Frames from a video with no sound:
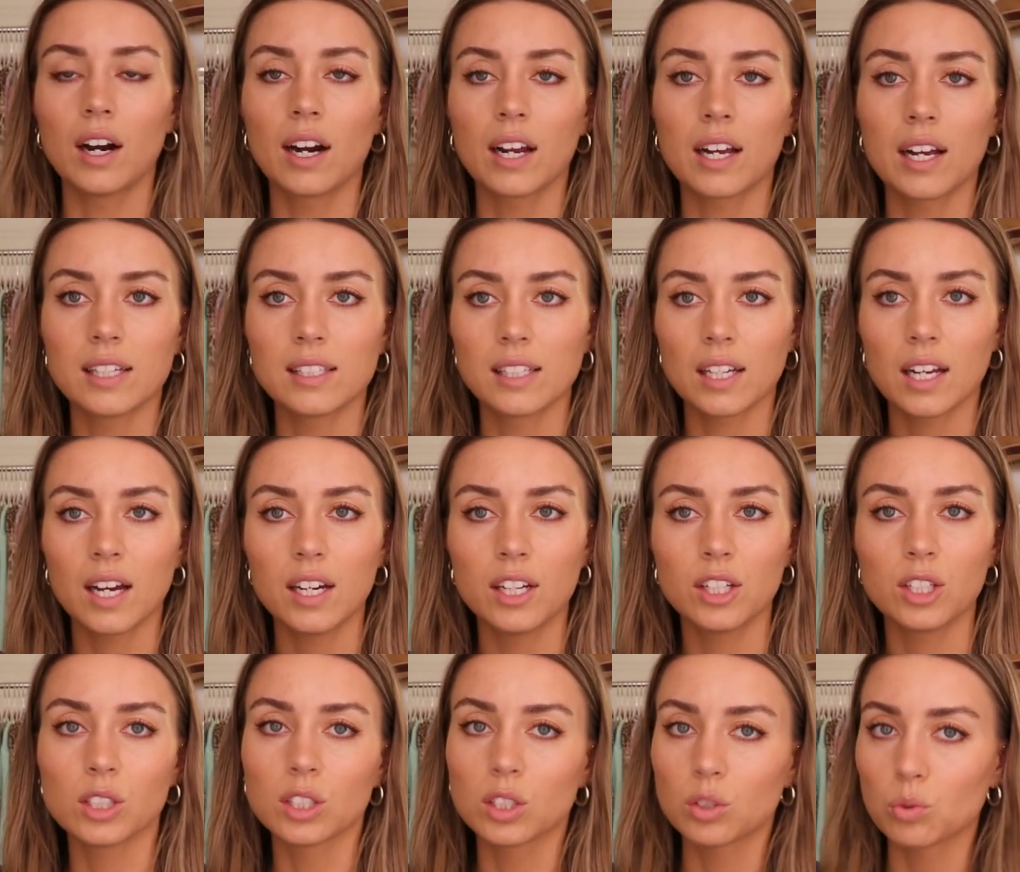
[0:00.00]
All right guys, I kind
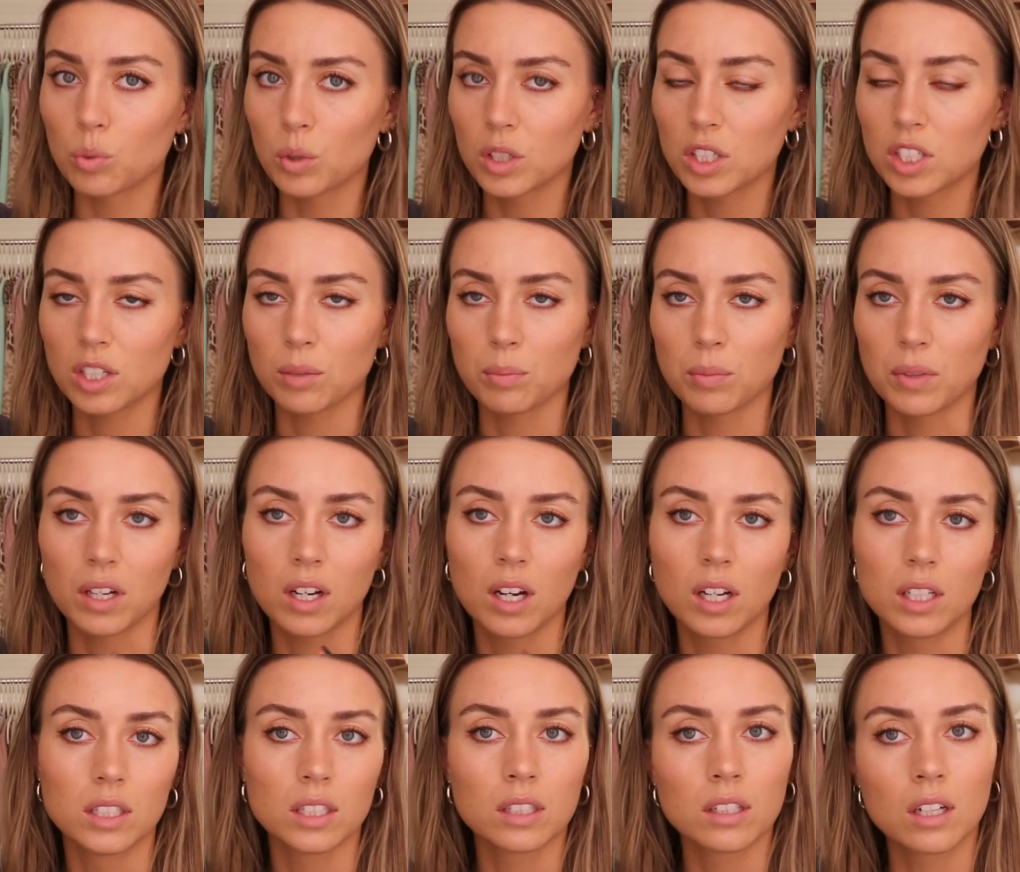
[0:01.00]
of just switched up the
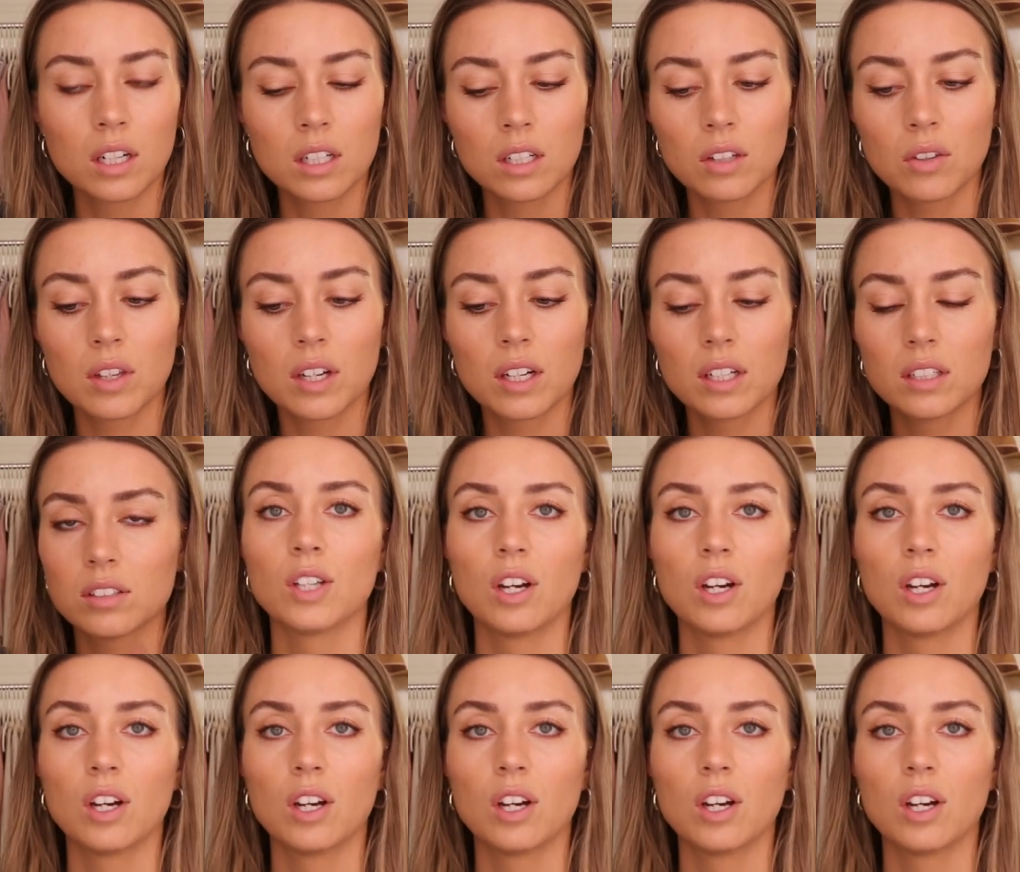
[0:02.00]
color on you there.